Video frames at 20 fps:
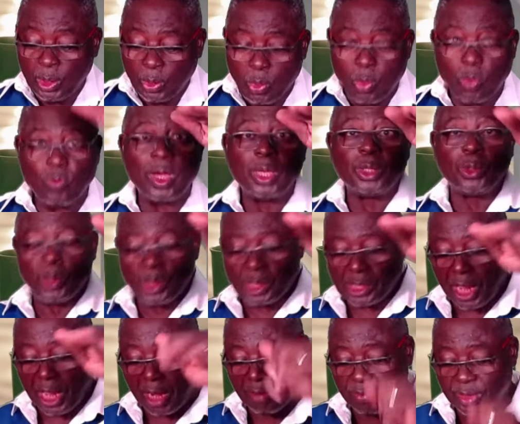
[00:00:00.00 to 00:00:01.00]
over your
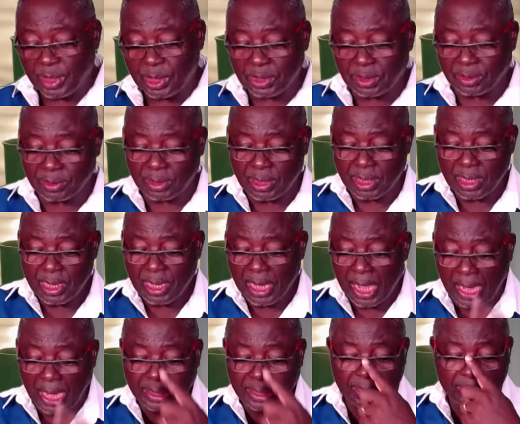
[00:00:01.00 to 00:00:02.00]
salvation.
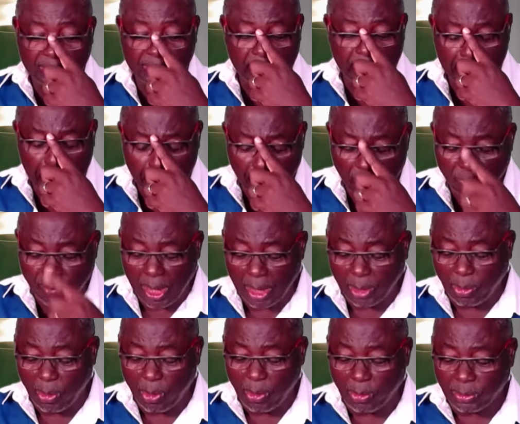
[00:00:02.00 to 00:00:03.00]
And in the name of our
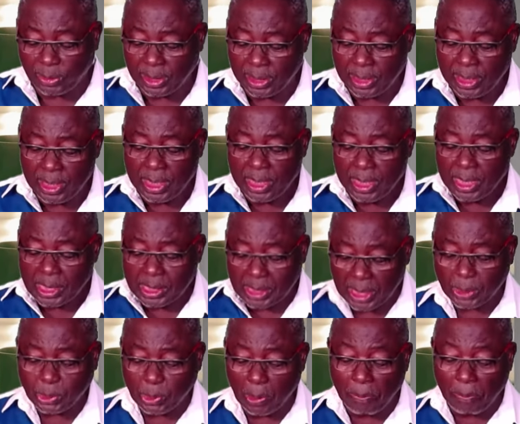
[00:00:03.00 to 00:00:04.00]
God,
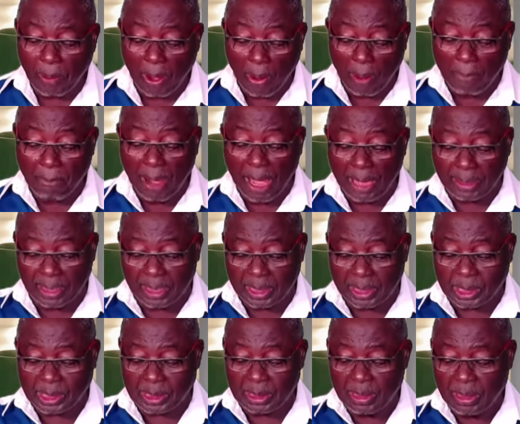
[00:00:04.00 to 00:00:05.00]
set up our
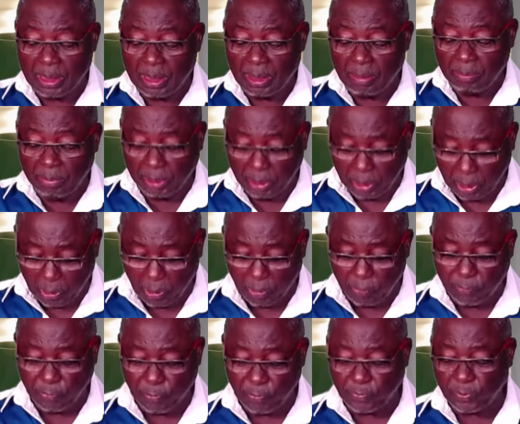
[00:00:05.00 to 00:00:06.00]
banners. May the
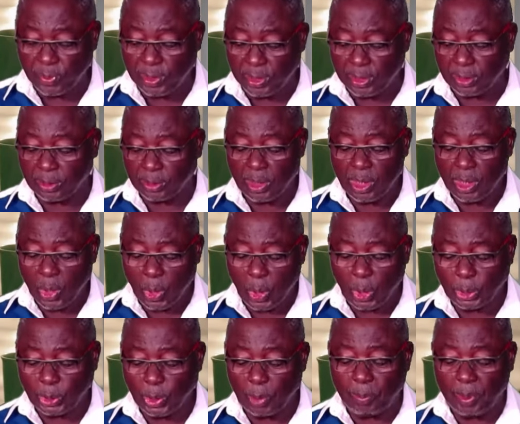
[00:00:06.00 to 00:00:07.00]
Lord fulfill
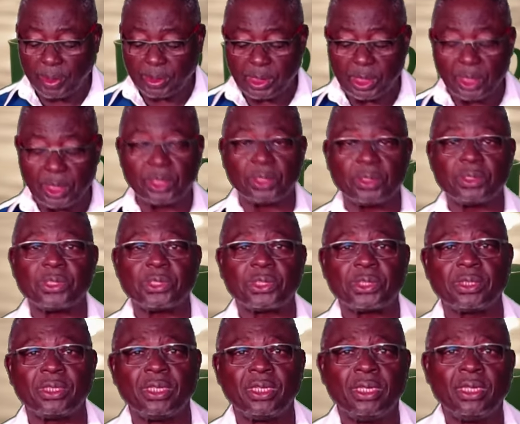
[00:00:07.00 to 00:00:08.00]
all your
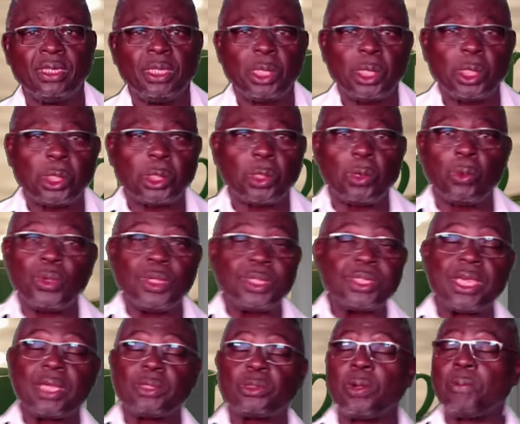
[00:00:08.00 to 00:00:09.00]
petitions. So we
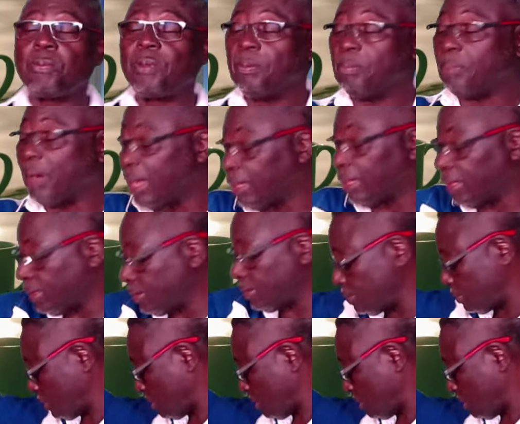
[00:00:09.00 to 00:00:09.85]
set up a banner